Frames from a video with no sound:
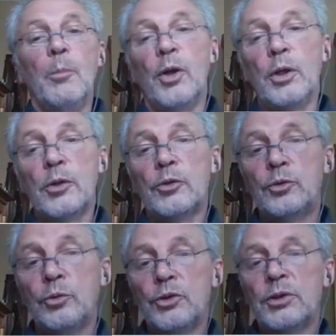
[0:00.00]
Molecular
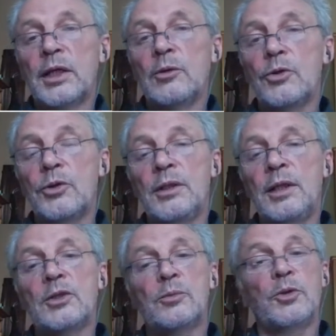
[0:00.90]
tools can also
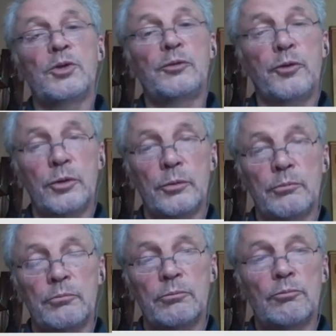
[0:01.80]
take us much
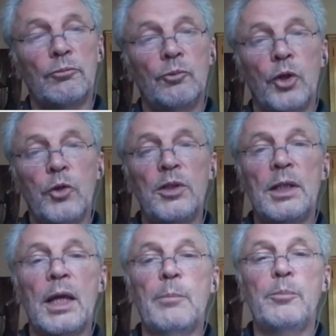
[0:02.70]
further. Not with
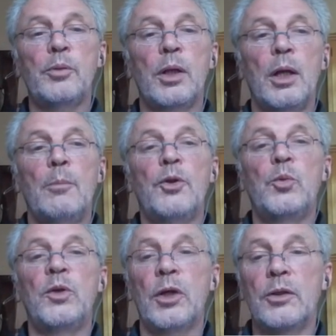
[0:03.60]
LAMP,
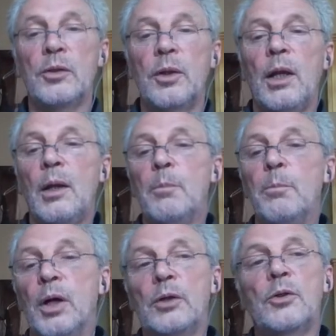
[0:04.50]
but with other
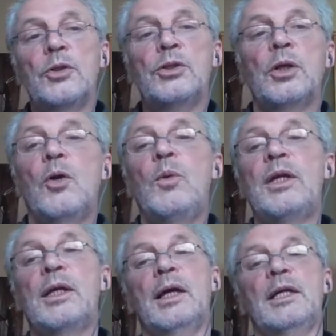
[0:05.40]
markers, we
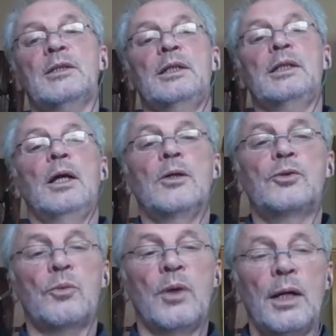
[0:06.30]
can actually
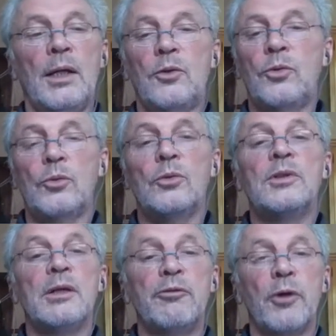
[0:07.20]
try
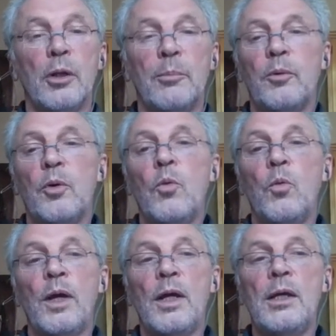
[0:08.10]
to develop a
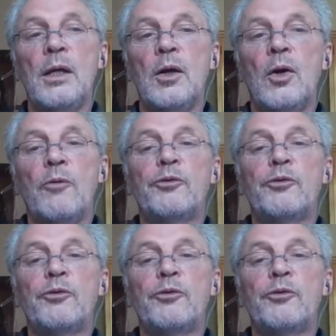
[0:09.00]
way of